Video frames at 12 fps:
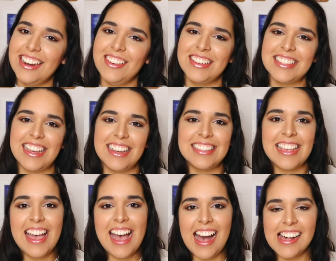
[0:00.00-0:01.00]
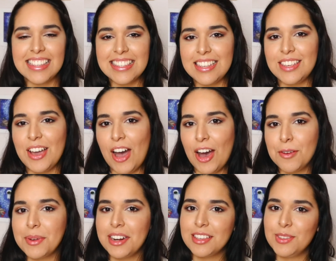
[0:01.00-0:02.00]
anyways guys i'll see you
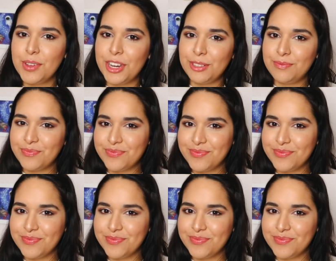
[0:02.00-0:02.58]
on my next video